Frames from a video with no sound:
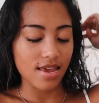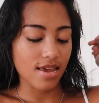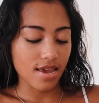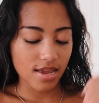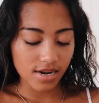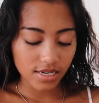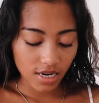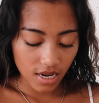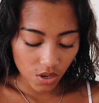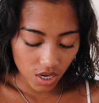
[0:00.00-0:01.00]
And
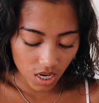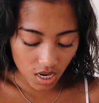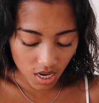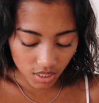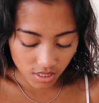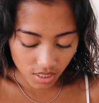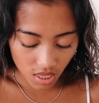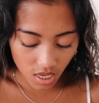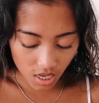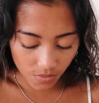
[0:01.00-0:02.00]
next
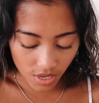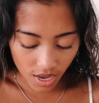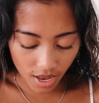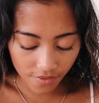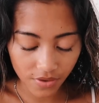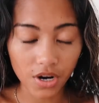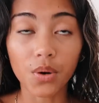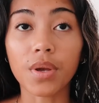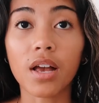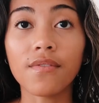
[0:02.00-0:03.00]
thing we have
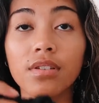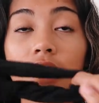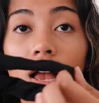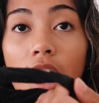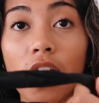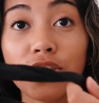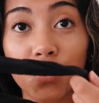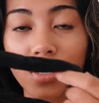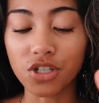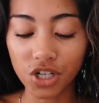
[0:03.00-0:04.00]
here, we have a
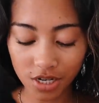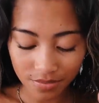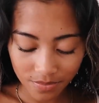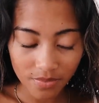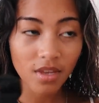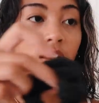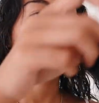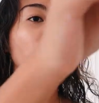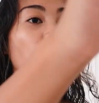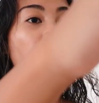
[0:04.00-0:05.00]
scrunchie.
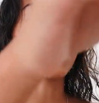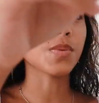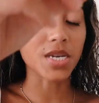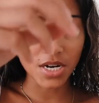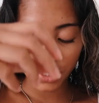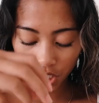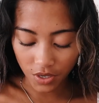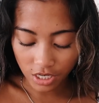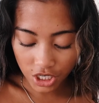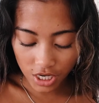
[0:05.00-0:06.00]
Of course we need a
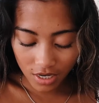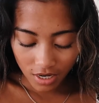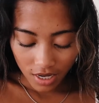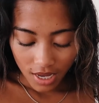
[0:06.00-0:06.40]
scrunchie.